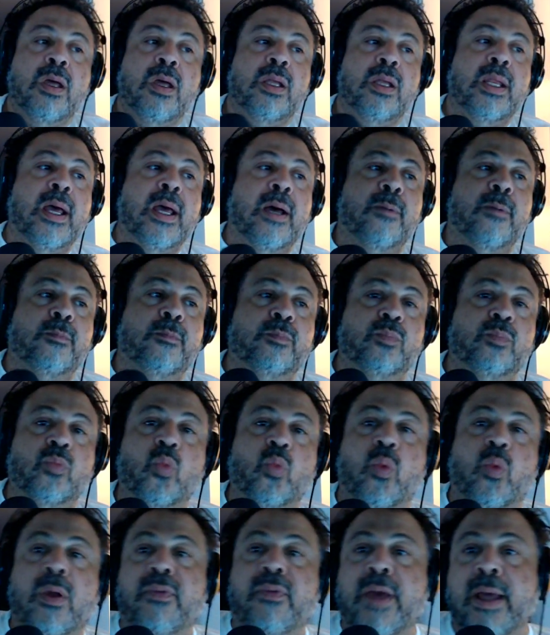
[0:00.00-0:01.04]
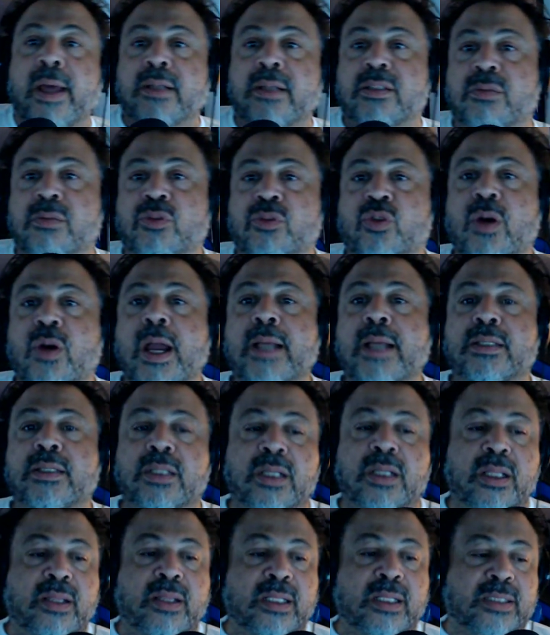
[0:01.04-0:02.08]
Now, we've had some
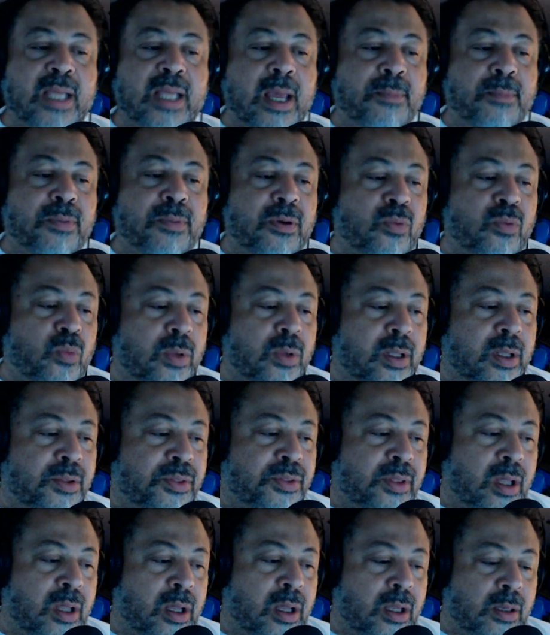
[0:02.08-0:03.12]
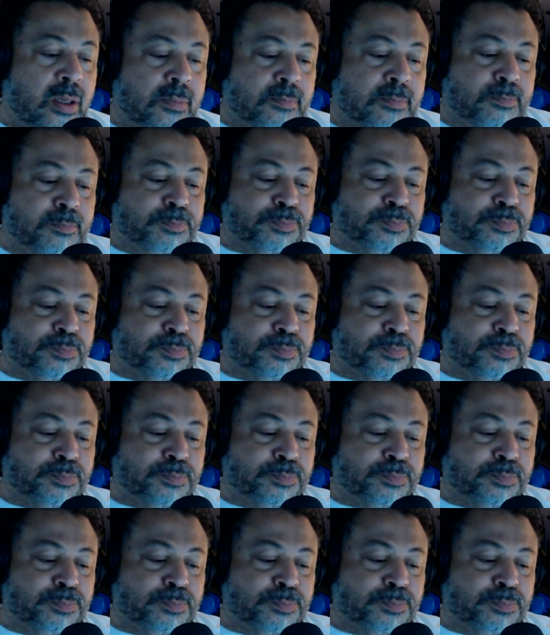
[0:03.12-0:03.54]
tragedy that's happened with, um,